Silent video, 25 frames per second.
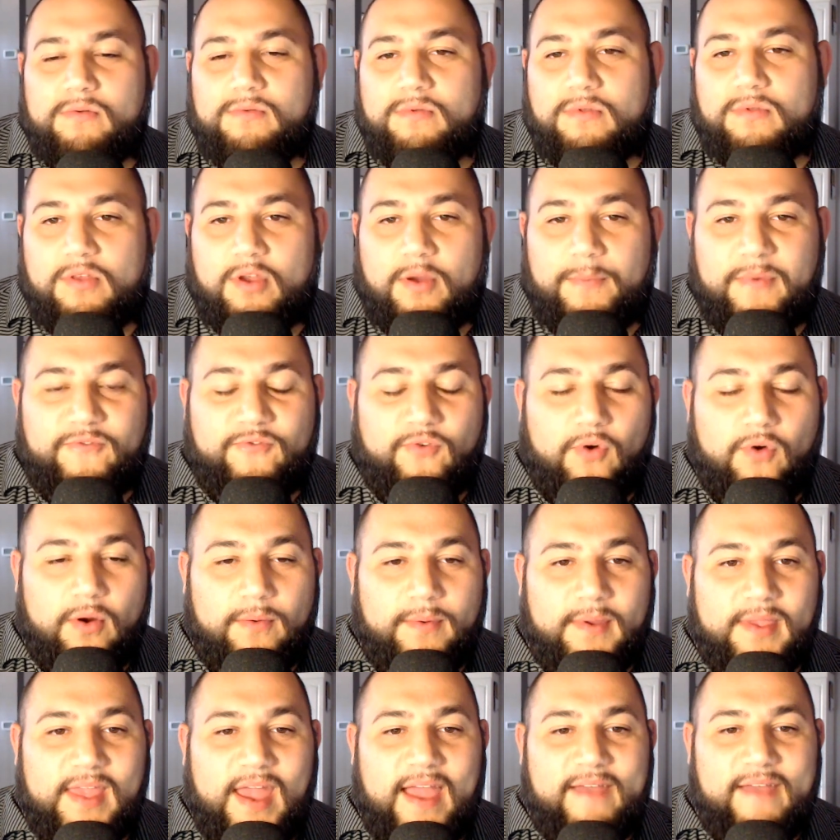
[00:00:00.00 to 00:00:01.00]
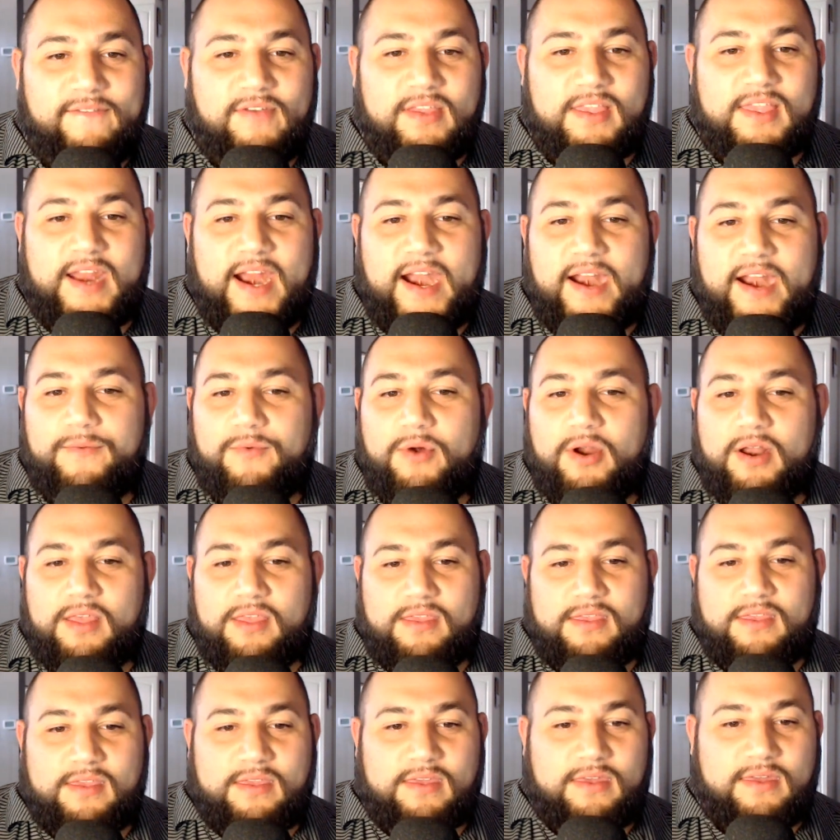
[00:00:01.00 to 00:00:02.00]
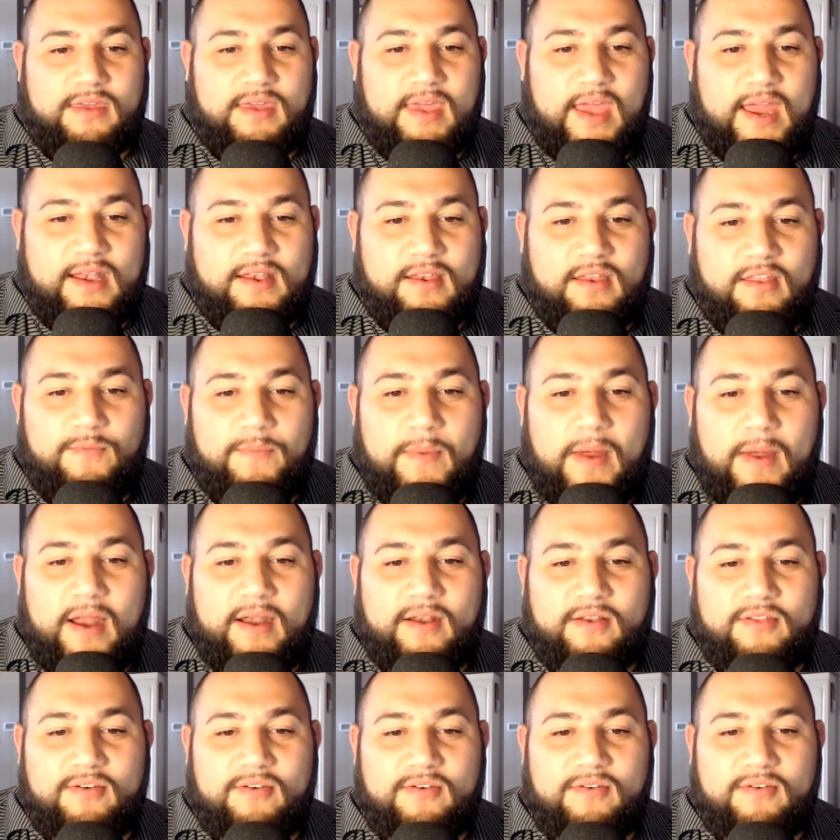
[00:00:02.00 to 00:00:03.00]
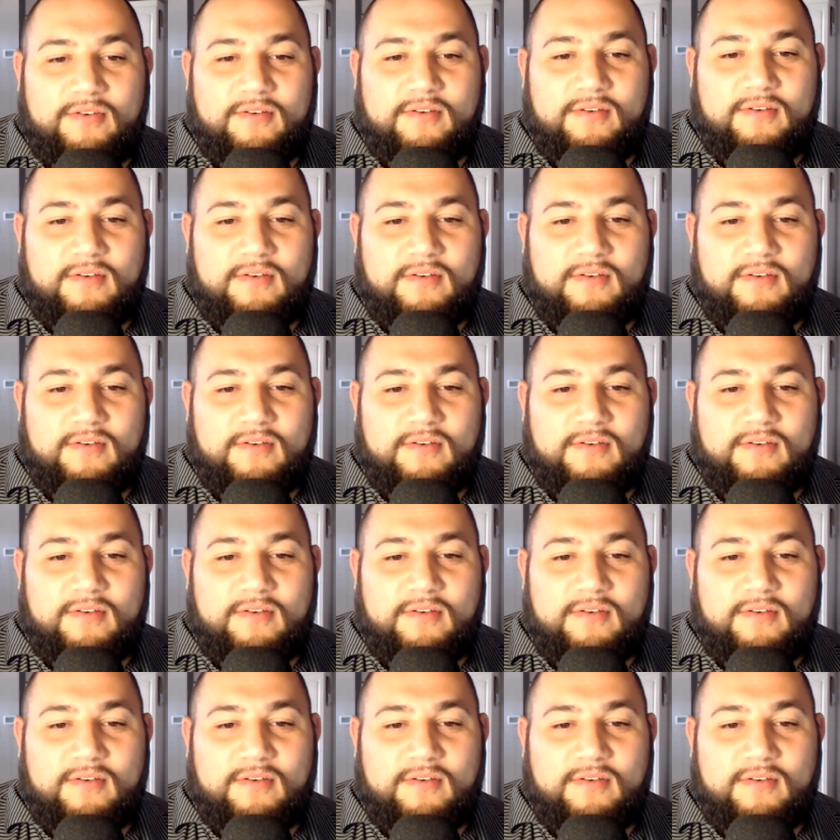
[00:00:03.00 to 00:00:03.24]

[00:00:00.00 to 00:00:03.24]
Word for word: So before we dive into that, I want to get the sponsor